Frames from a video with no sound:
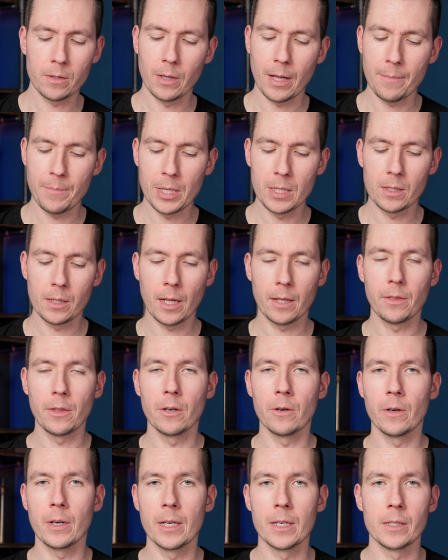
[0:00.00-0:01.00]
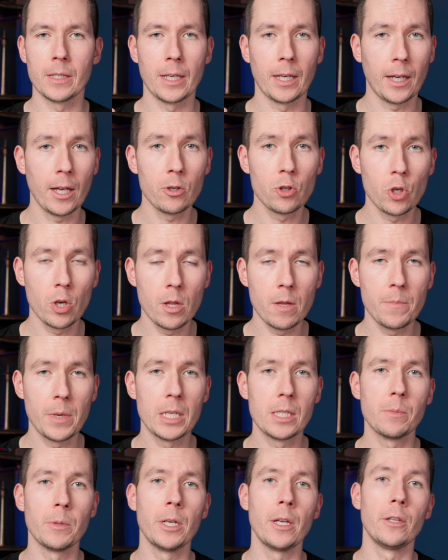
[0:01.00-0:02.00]
So that means that there is a kitchen in the
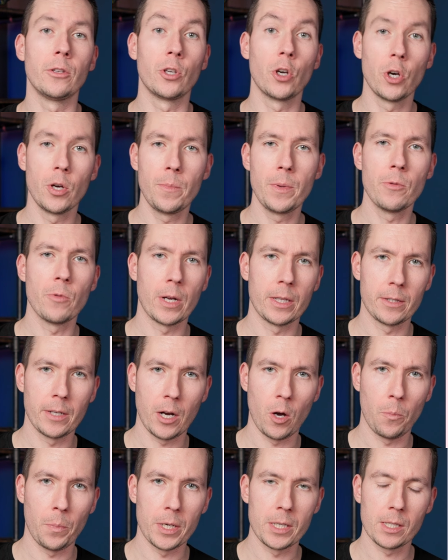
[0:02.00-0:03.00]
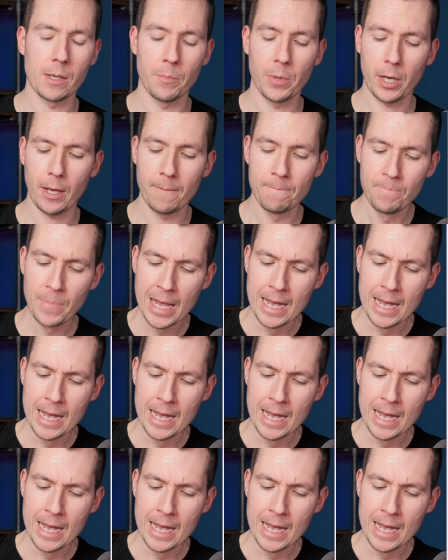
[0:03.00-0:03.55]
basement. It could be rented out by somebody.